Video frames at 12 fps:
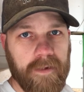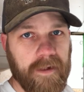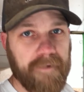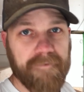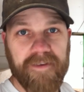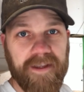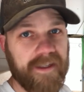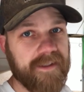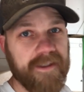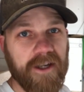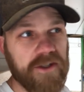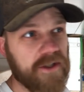I feel like
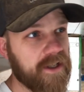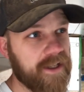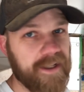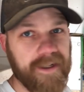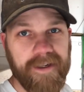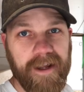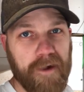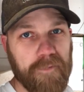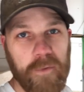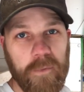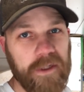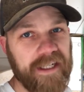such an idiot
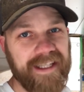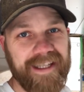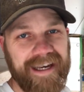after reading